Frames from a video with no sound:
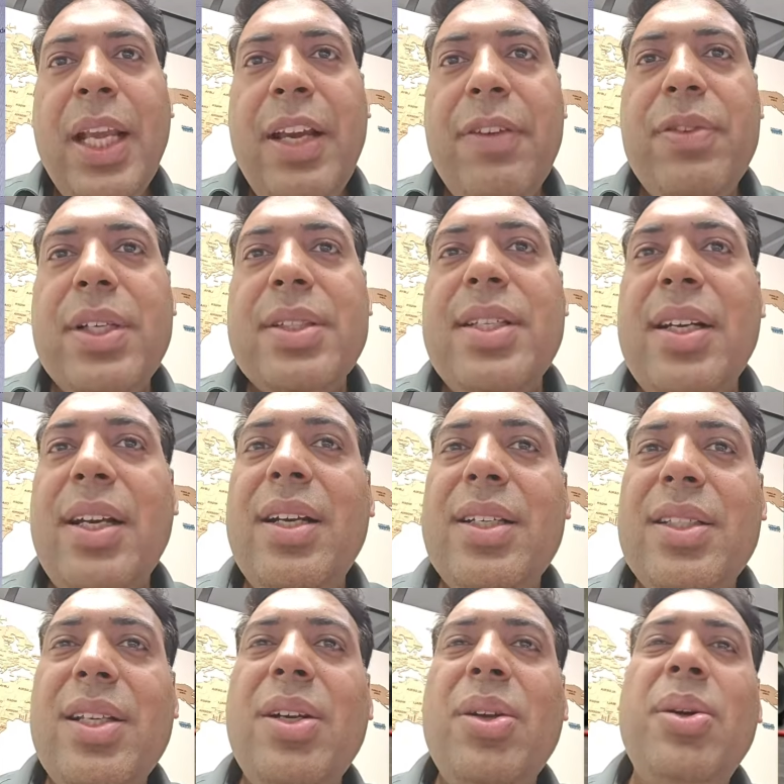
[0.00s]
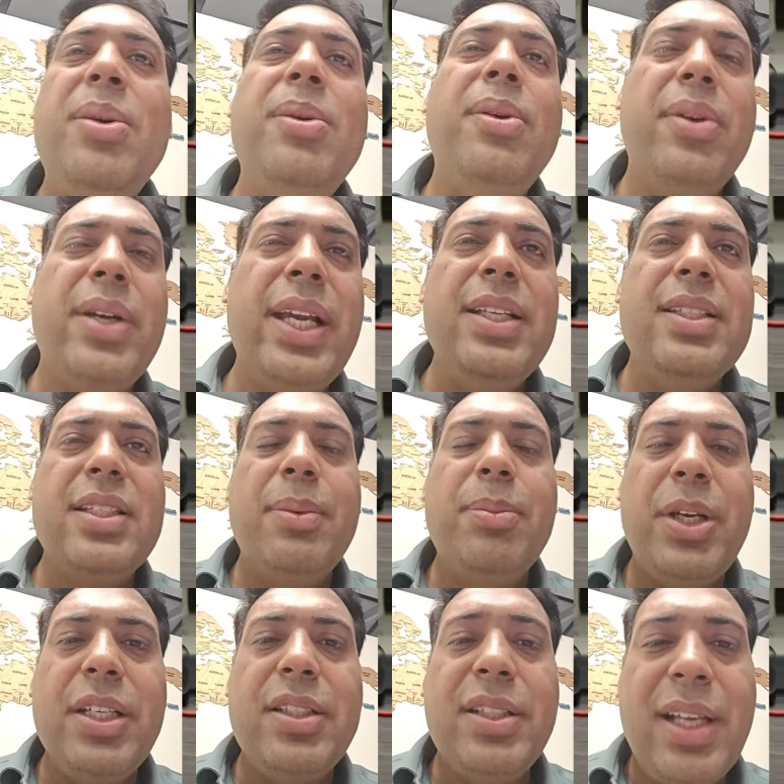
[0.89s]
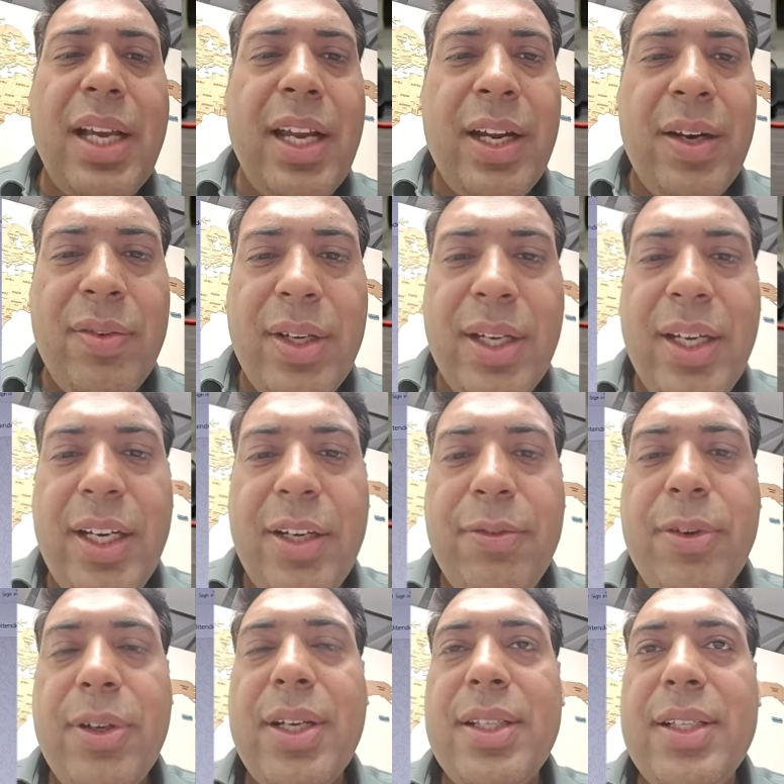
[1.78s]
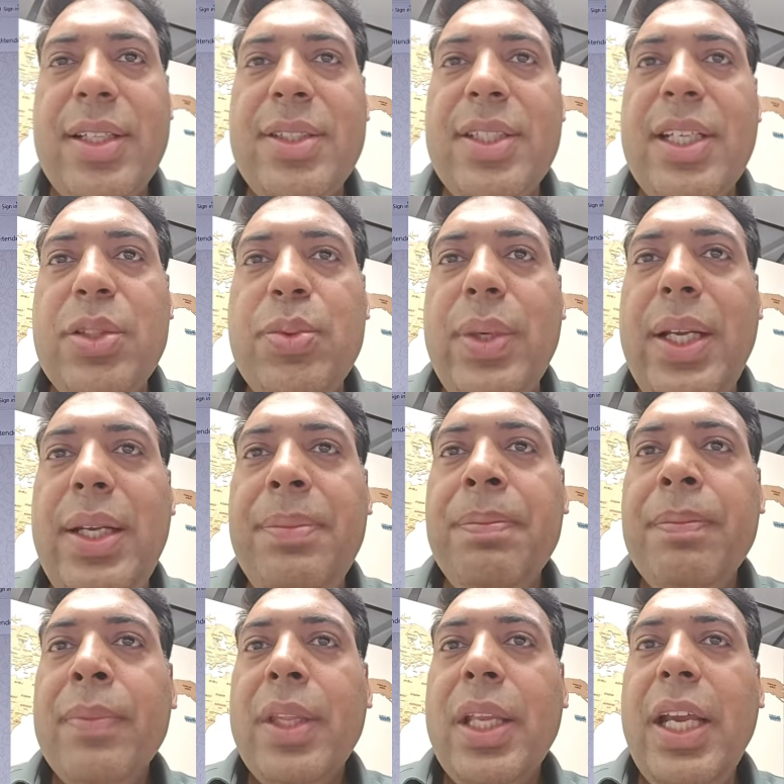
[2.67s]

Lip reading: If consultant doesn't know, okay, in some cases I have done it for others as well.